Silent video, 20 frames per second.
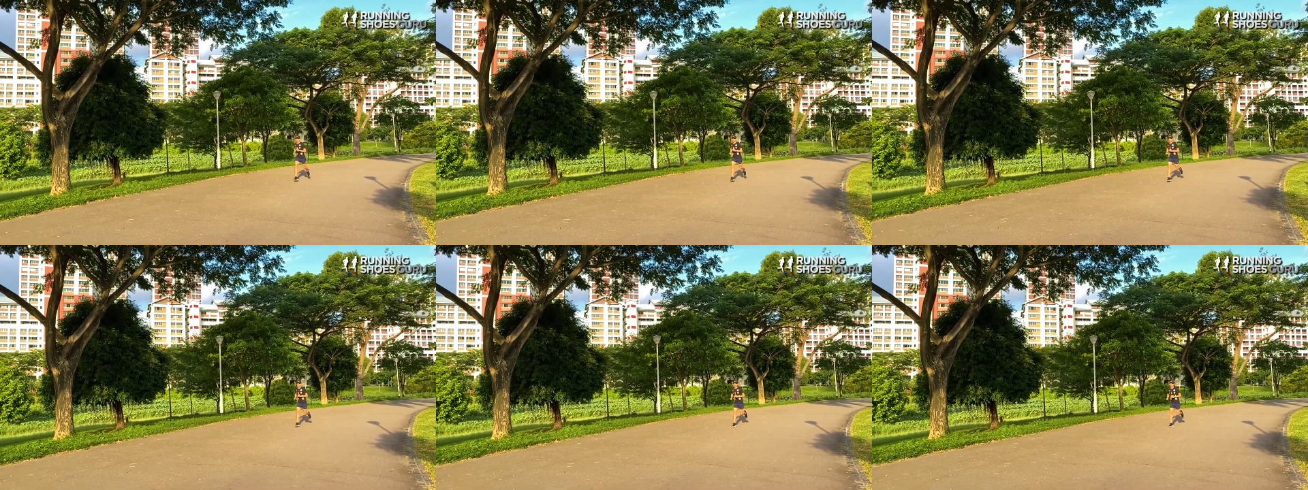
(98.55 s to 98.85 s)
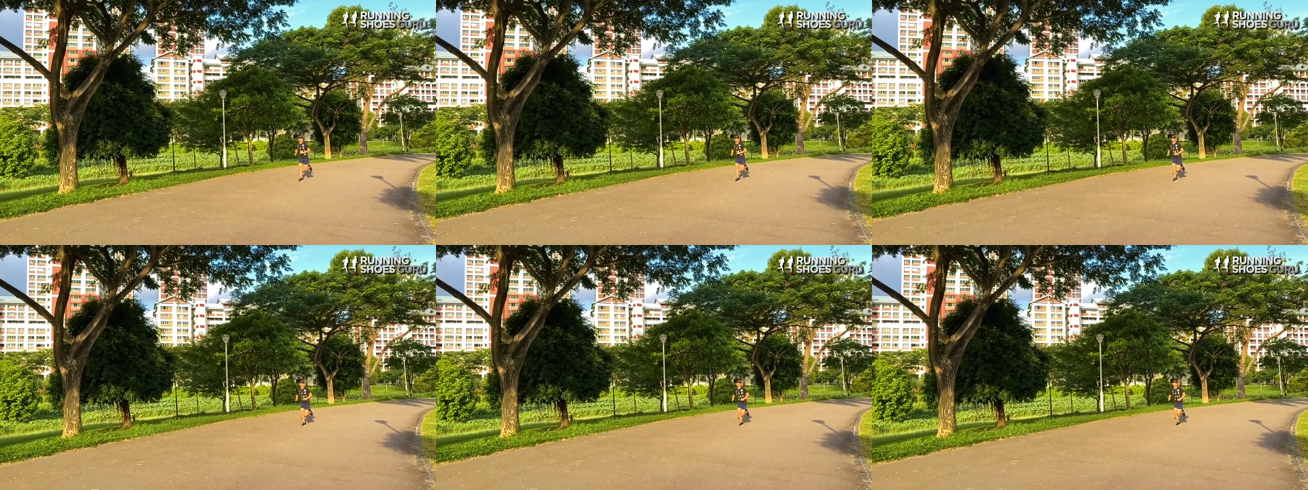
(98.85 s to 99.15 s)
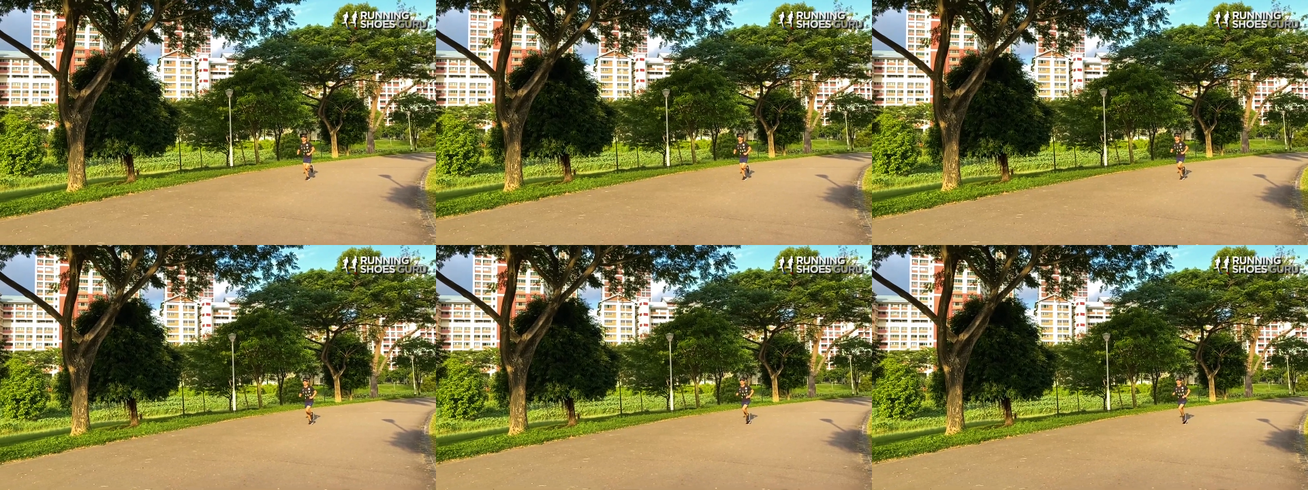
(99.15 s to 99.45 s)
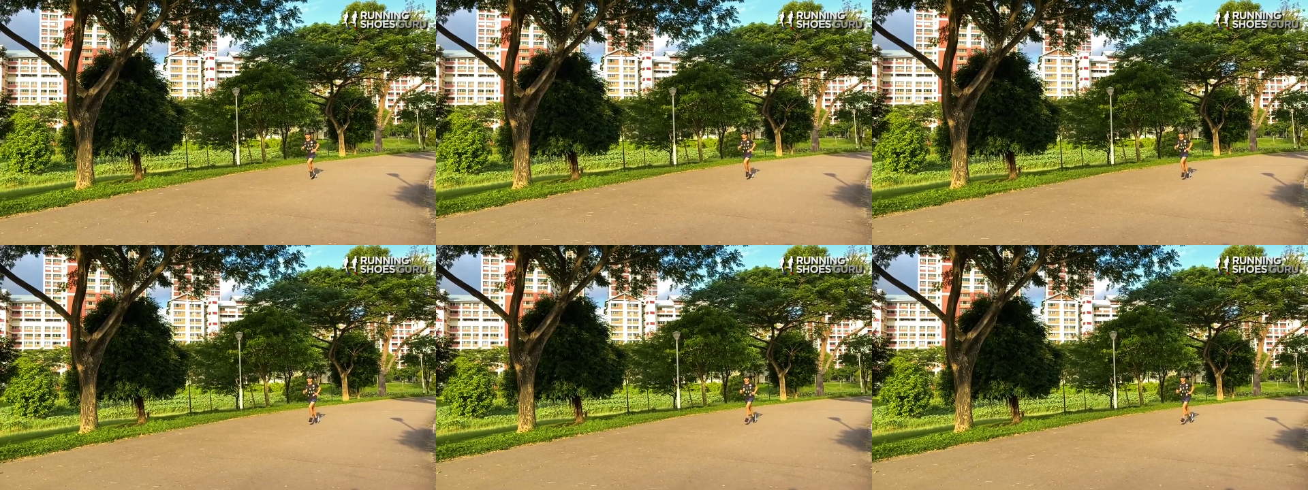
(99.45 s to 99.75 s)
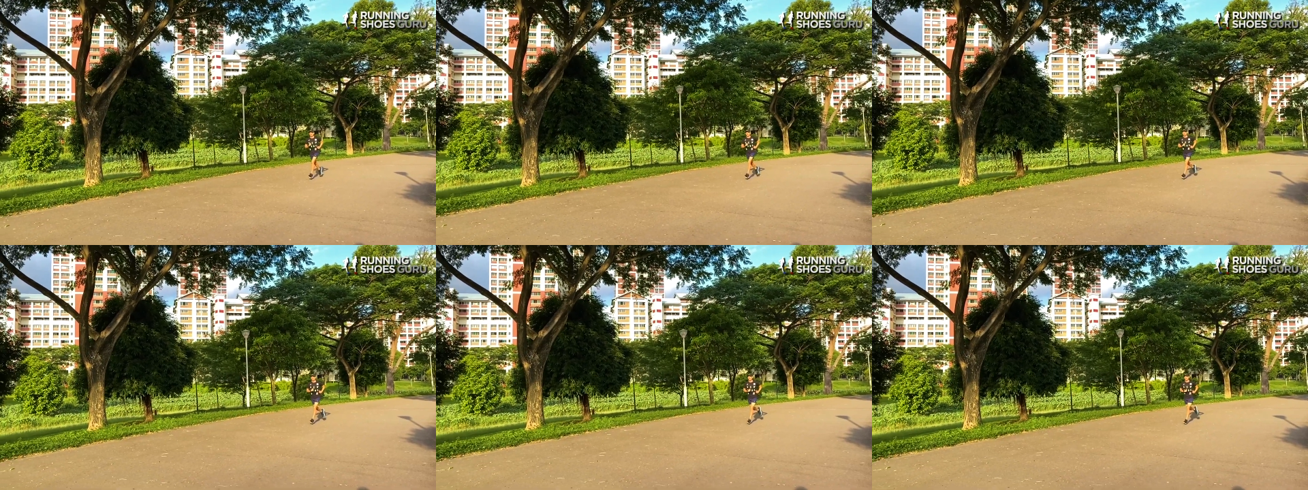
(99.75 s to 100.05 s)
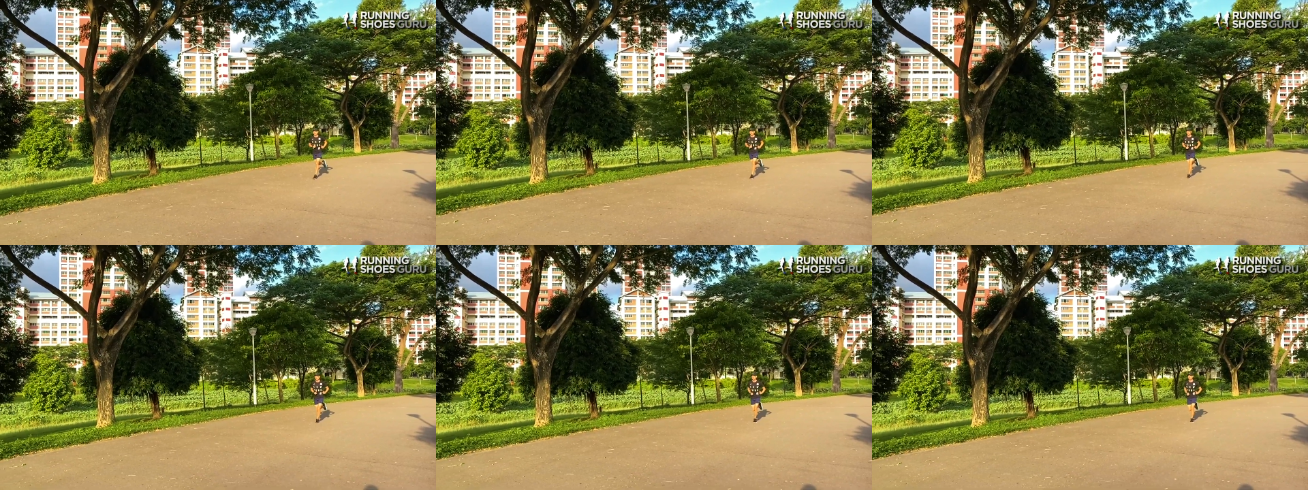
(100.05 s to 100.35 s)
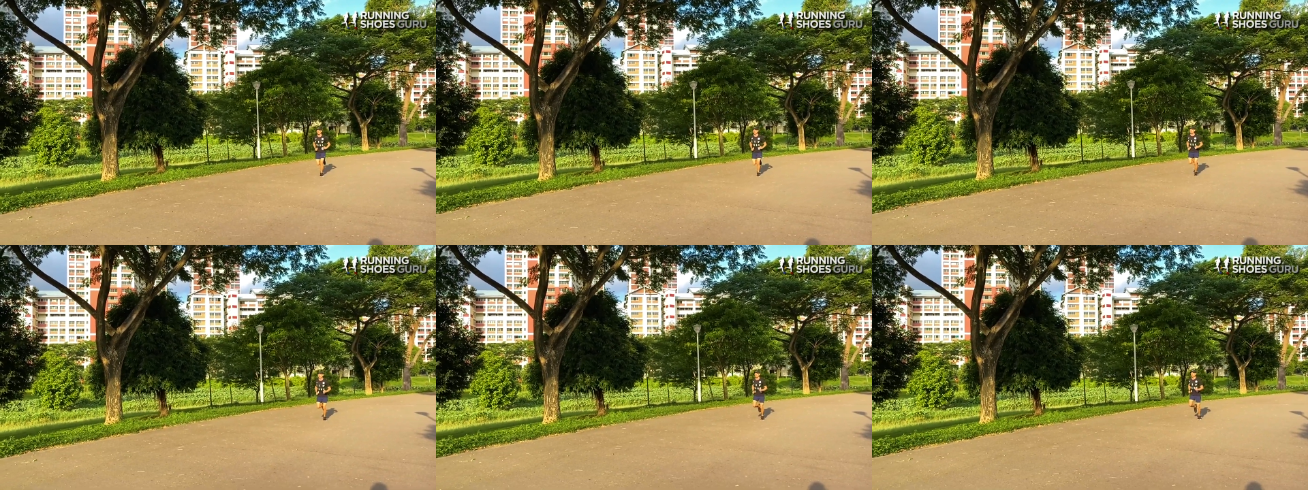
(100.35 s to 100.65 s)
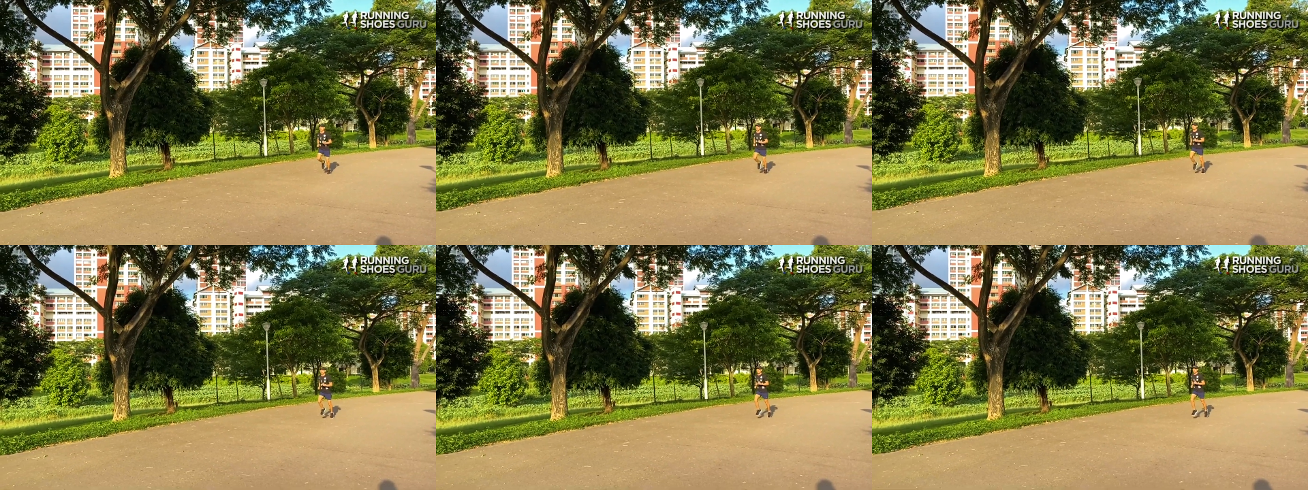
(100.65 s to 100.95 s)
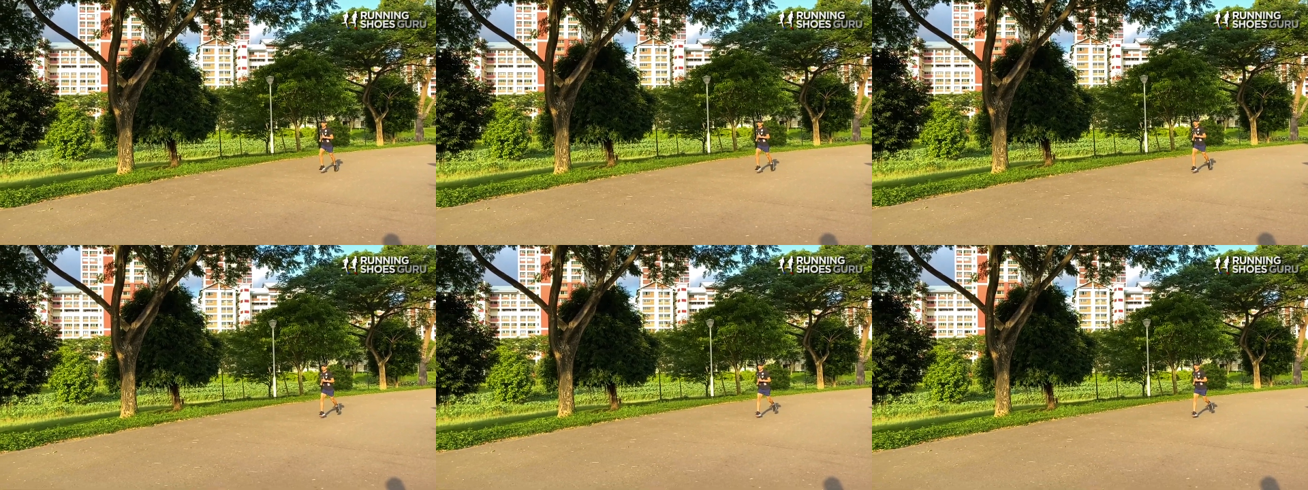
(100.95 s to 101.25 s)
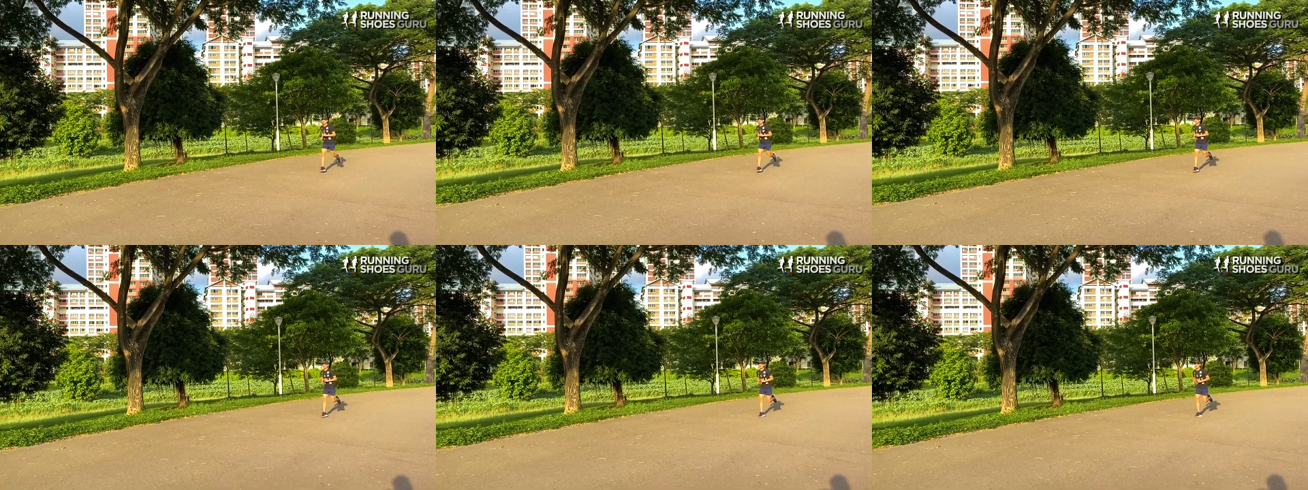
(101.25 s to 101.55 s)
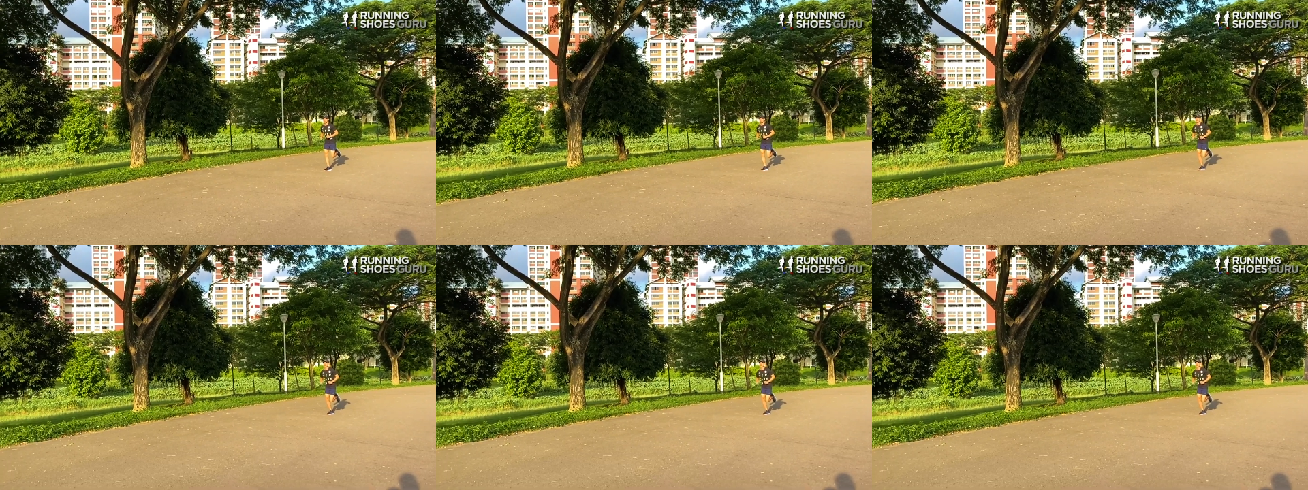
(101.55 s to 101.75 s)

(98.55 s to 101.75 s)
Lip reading: [unreadable: no face in view]